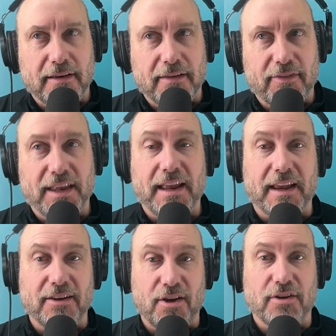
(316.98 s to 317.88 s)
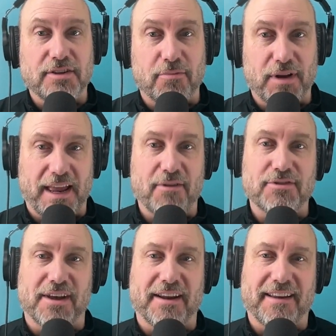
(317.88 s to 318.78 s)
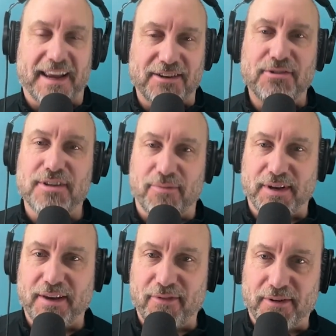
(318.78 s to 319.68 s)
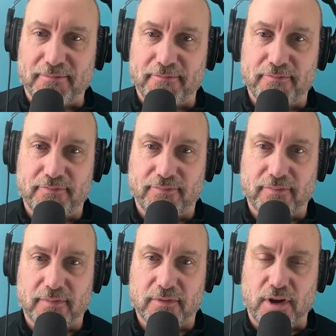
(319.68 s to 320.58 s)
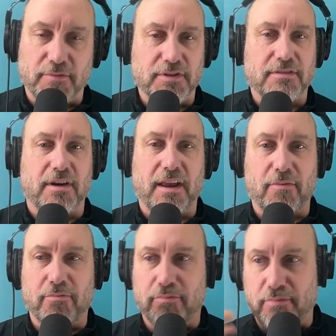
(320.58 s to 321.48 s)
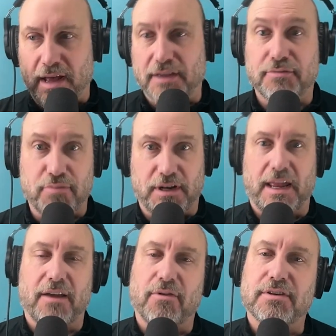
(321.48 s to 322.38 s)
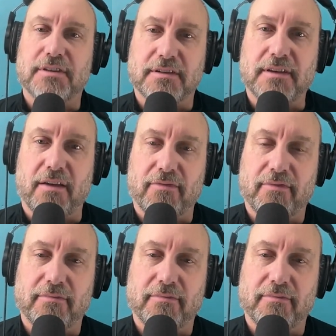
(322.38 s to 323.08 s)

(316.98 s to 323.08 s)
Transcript: Then I can notice it, put language on it. I can do something different. So I'm just trying to help us put language to stuff.